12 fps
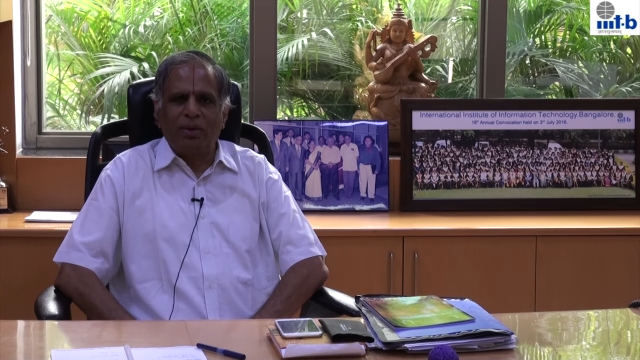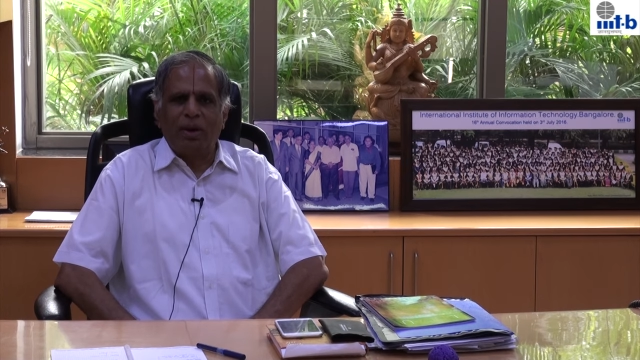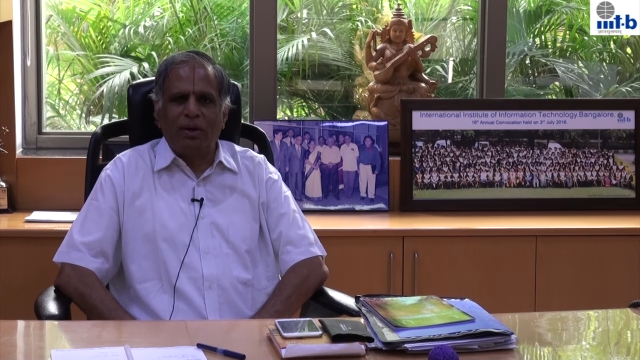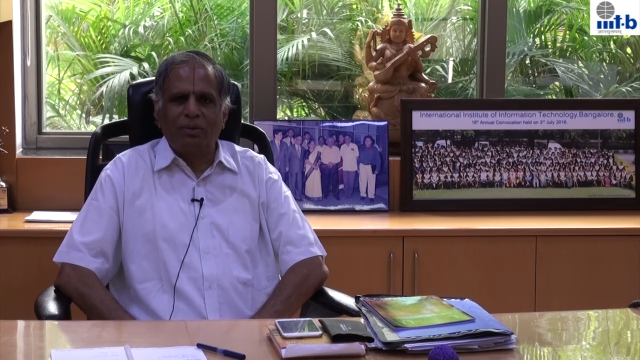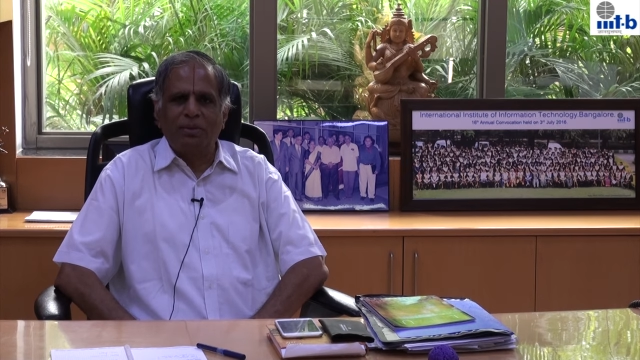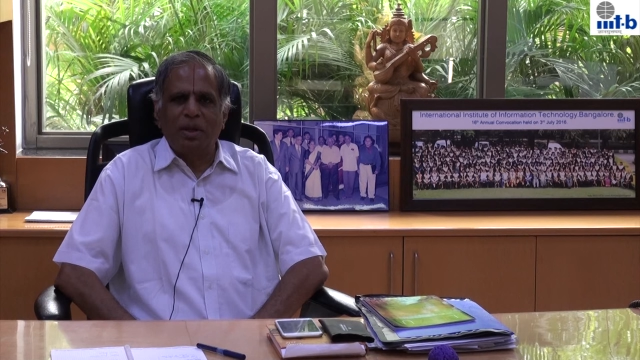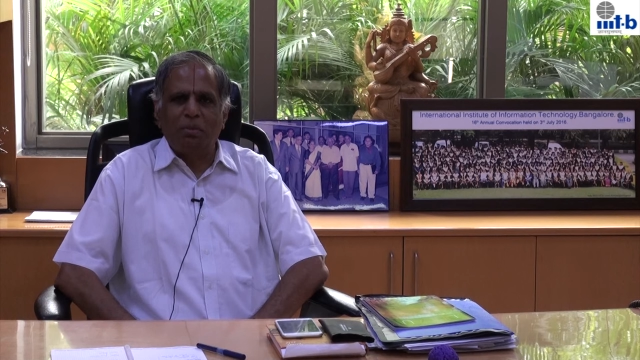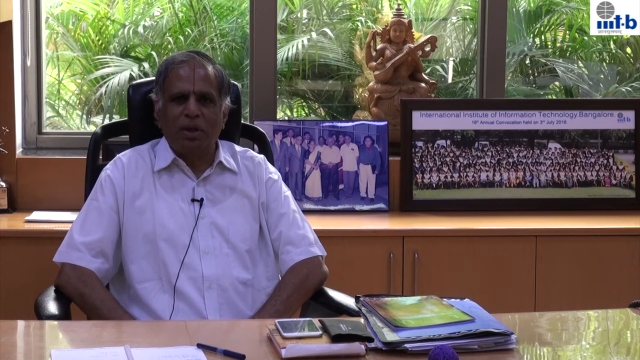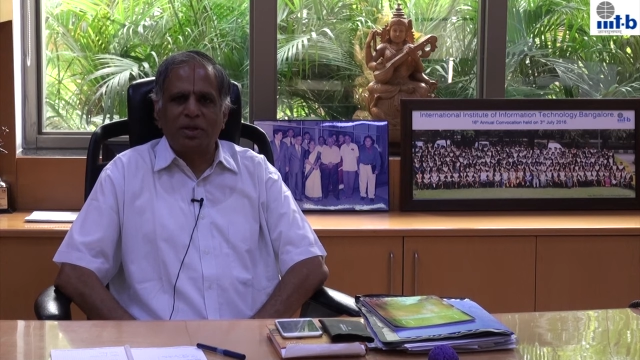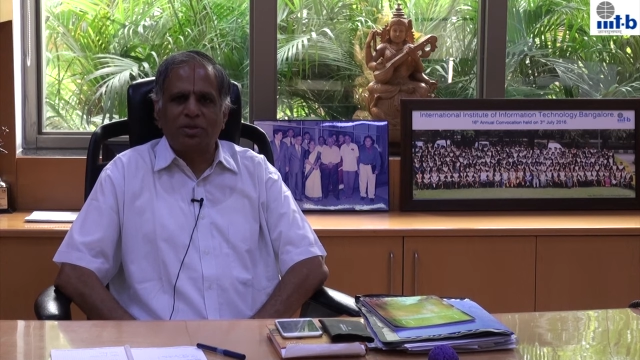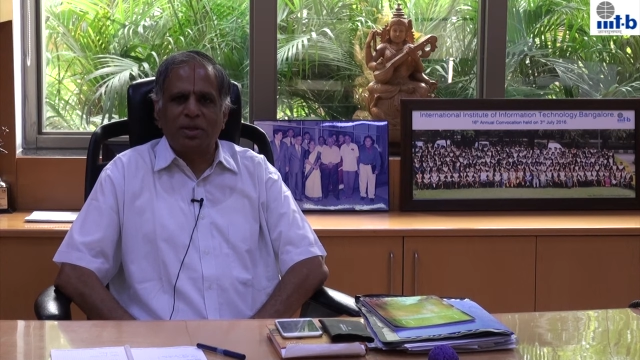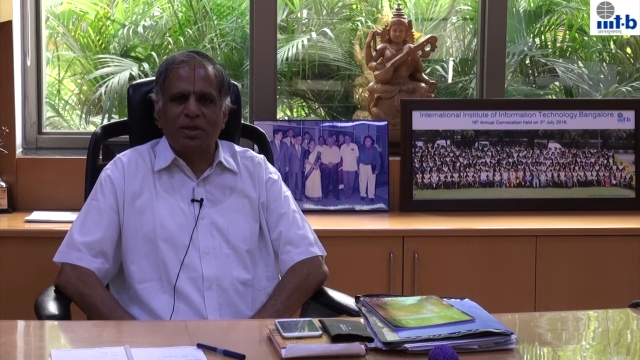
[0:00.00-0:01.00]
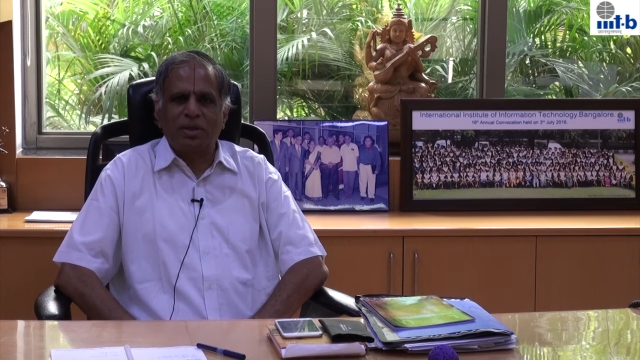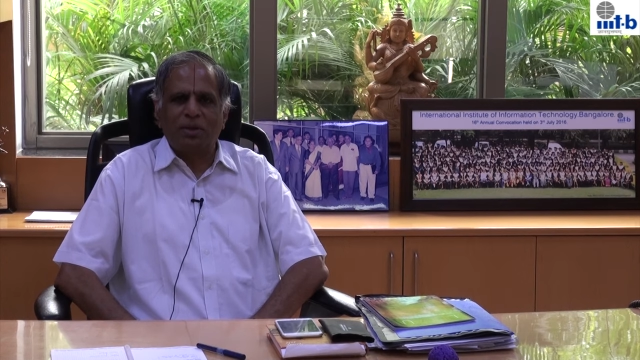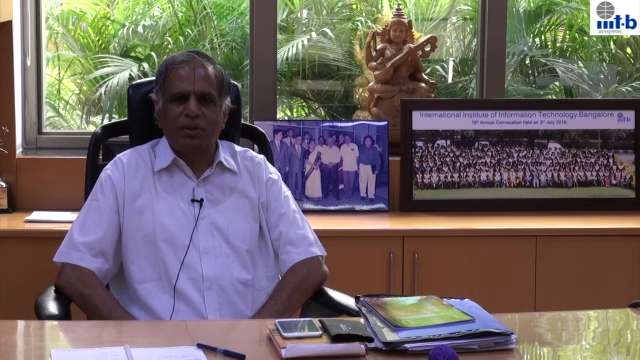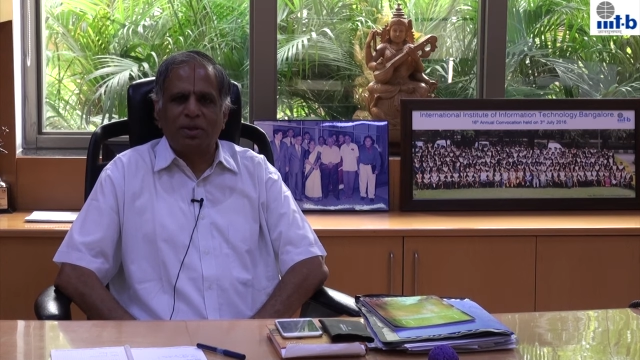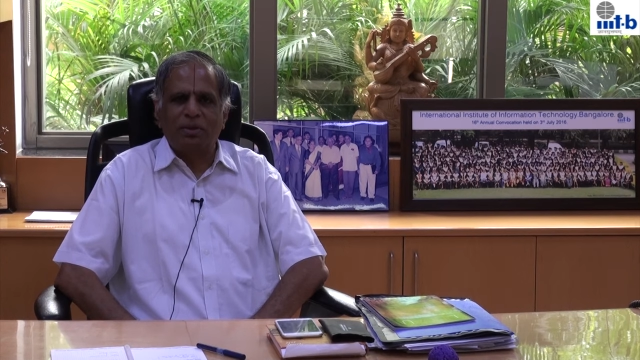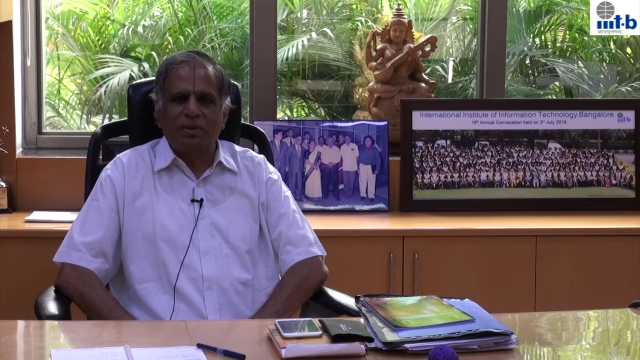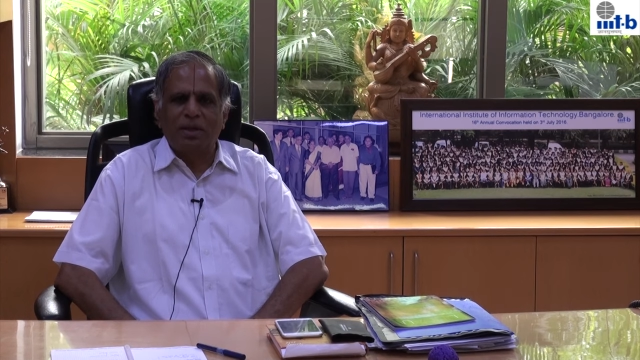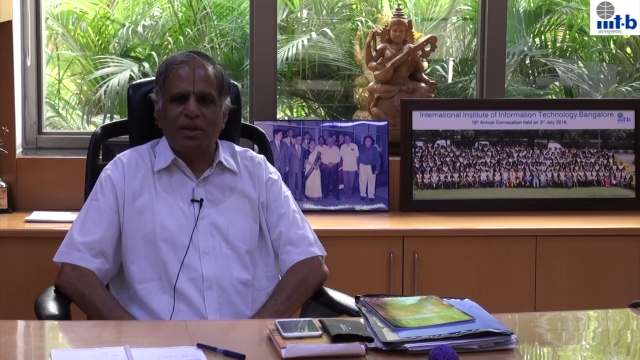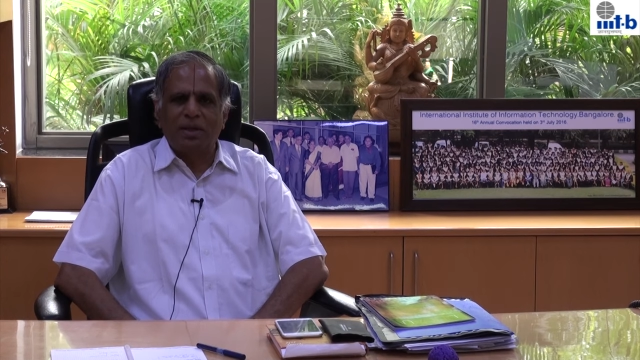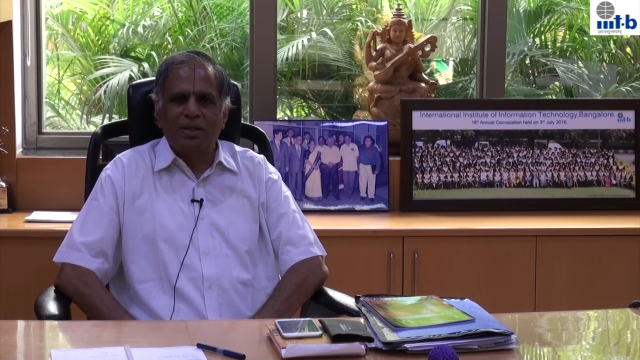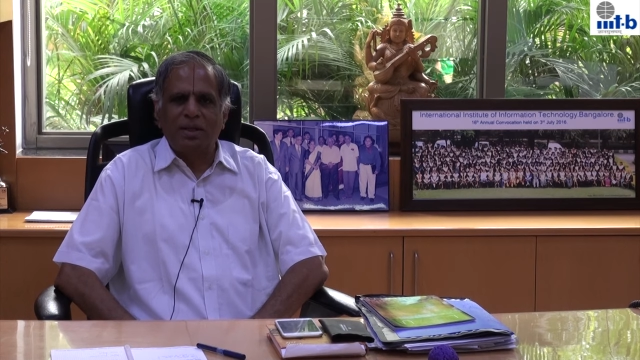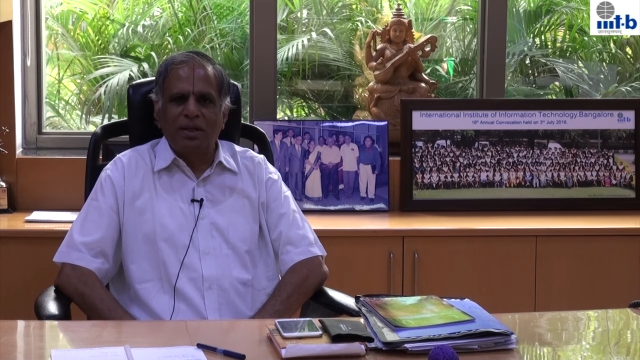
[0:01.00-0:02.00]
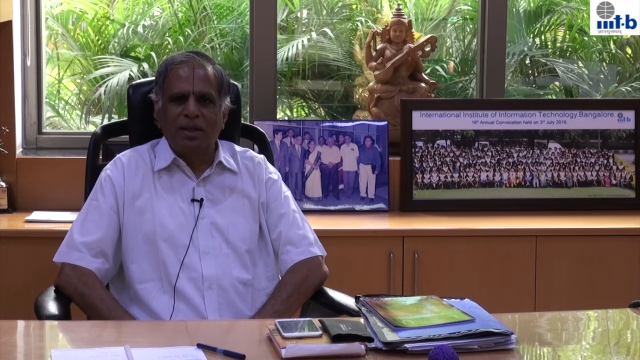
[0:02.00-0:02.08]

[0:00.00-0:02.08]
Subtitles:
you have demonstrated to the world